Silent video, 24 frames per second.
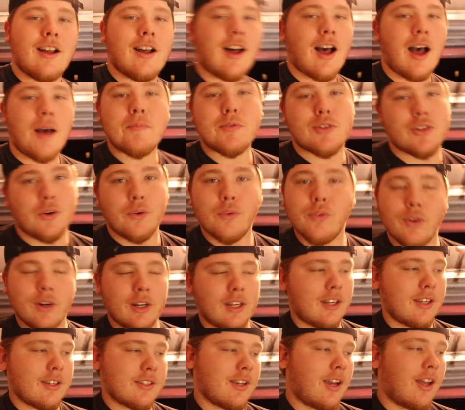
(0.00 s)
I'm so
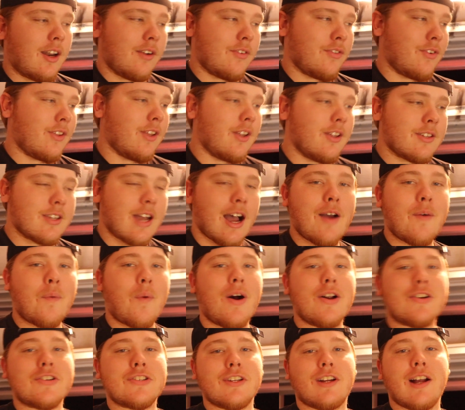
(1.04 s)
freaking excited for this. I
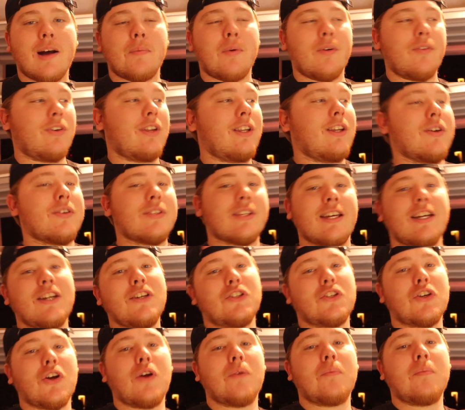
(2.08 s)
watched a couple videos that he
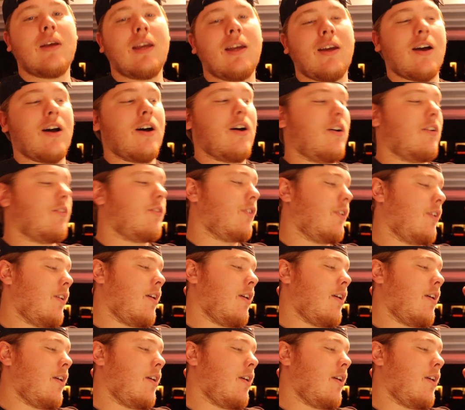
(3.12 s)
showed me of